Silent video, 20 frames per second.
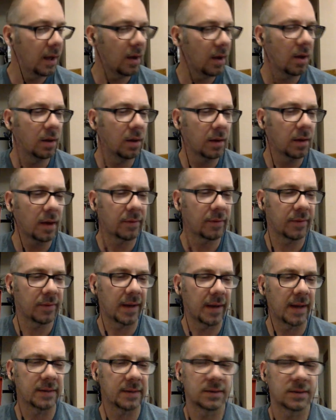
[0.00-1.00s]
A lot of it
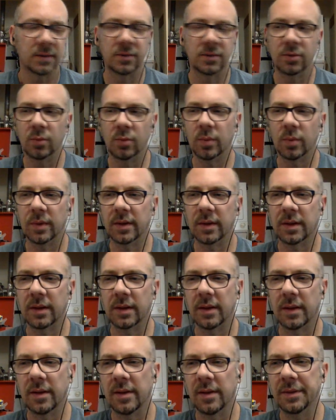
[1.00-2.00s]
has to do with
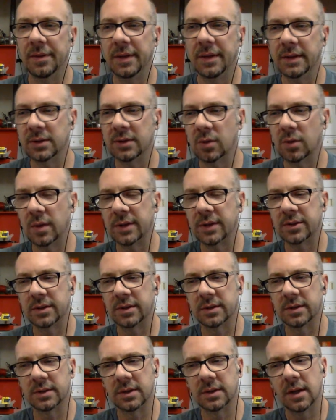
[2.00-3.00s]
these
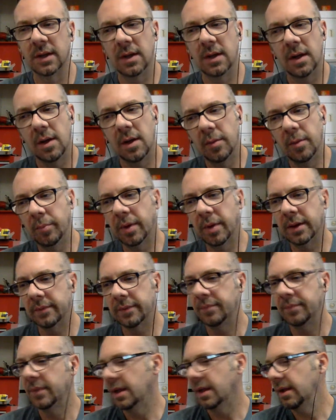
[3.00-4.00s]
questions,
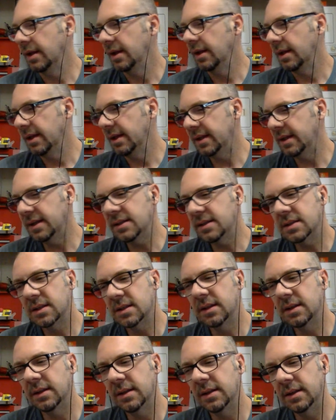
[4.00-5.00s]
but it
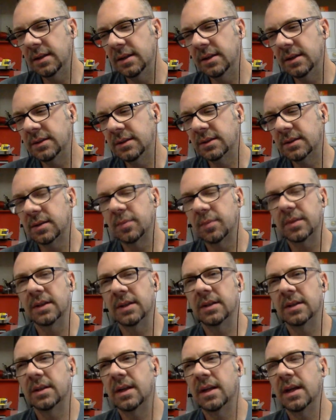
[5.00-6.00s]
is something
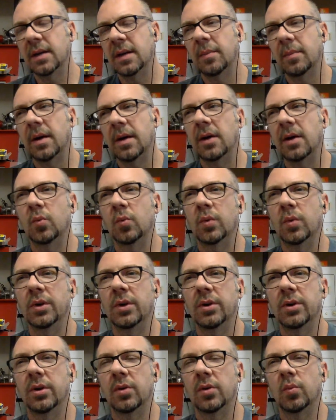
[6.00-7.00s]
to think about
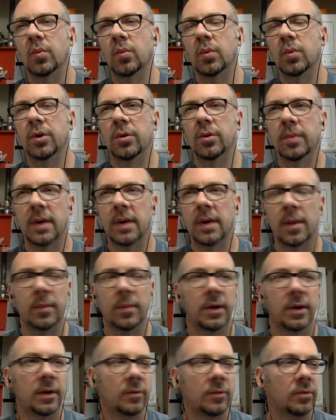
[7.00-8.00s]
when you
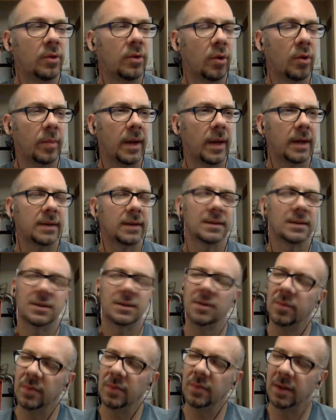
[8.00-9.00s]
become a nomad. It's
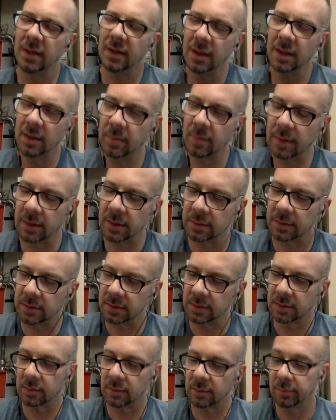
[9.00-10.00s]
something to think about
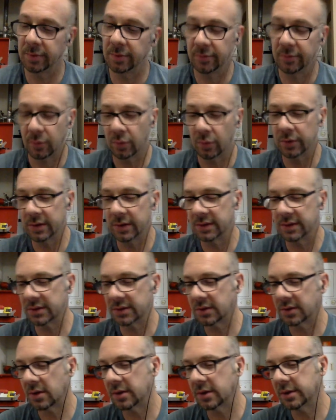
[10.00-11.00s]
before you get
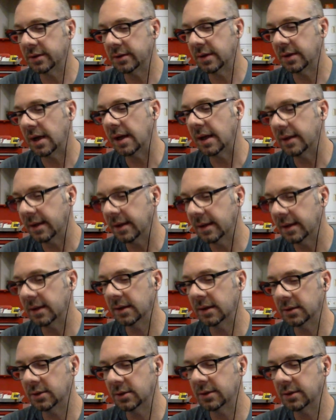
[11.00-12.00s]
started. I think
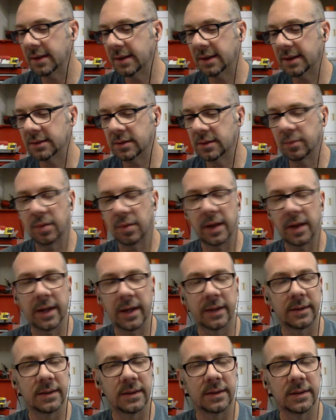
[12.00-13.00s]
a good exit
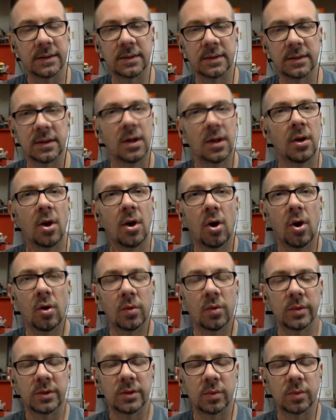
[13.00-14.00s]
plan is
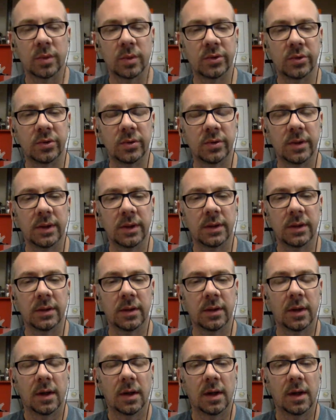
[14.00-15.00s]
always what you need,
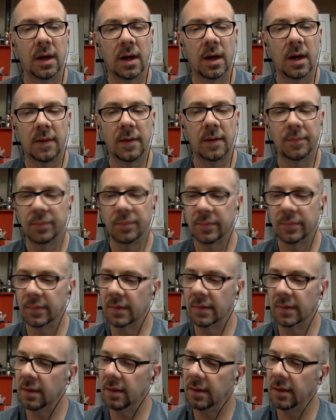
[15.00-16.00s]
um,
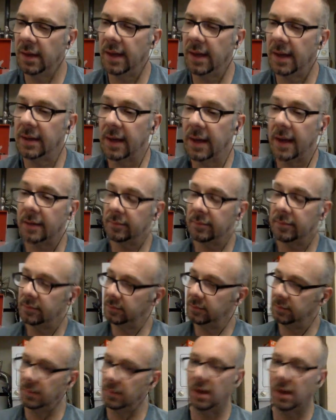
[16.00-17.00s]
and
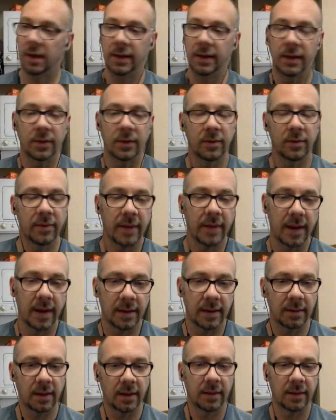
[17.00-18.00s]
adhere to
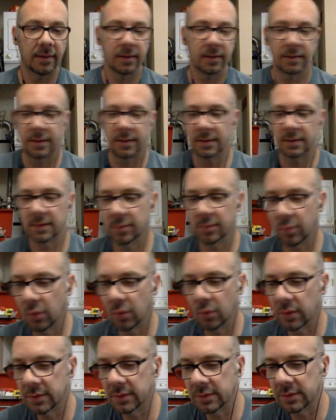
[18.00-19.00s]
that. I think that's
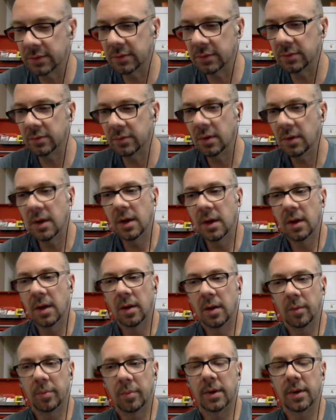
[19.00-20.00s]
important too.
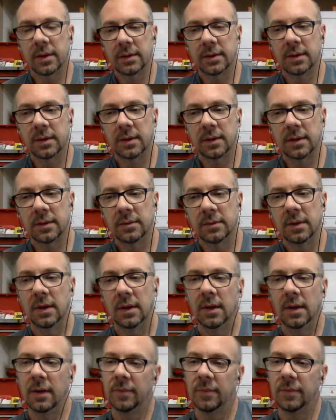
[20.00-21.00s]
But the
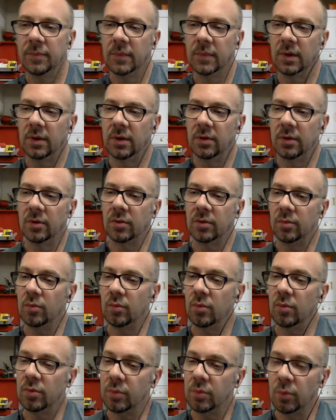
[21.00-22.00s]

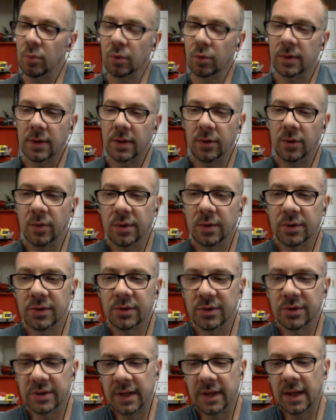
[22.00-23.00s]
more that you
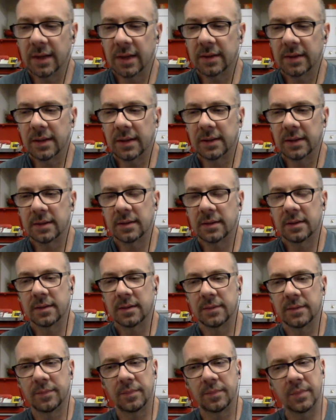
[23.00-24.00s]
understand
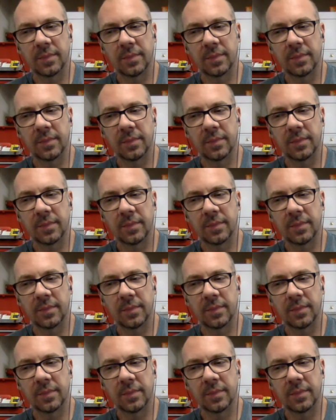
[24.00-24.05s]
that